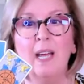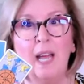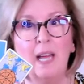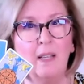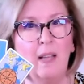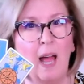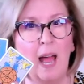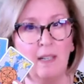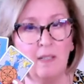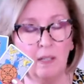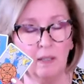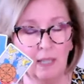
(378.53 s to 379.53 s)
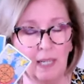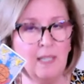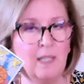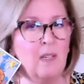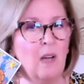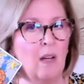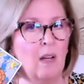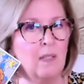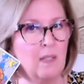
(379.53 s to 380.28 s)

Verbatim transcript: And at least on